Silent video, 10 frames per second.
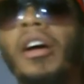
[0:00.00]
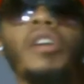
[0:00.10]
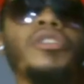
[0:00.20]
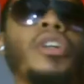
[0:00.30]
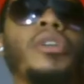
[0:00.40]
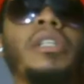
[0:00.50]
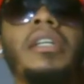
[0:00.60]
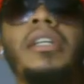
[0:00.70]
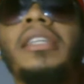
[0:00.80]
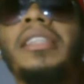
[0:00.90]
Also,
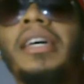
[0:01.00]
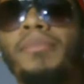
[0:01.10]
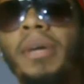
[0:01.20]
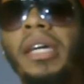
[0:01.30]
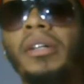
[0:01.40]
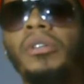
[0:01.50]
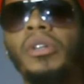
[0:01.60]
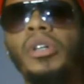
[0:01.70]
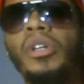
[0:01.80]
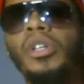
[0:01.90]
hit that bell
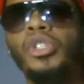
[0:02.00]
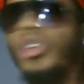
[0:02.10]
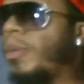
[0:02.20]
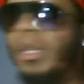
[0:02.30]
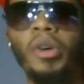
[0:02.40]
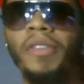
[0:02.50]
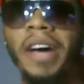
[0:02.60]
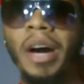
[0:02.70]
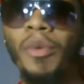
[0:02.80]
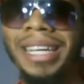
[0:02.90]
so you can be
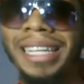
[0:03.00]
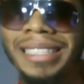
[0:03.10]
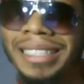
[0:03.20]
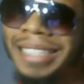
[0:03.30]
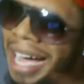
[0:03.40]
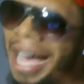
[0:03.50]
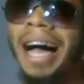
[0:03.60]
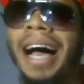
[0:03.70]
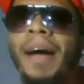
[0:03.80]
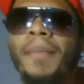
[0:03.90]
notified when it is
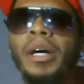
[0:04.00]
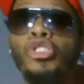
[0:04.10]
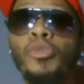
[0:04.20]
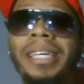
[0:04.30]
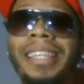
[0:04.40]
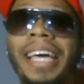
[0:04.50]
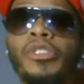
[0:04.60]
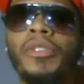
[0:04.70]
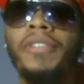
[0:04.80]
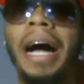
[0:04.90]
time to be
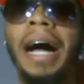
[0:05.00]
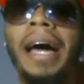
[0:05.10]
electrified.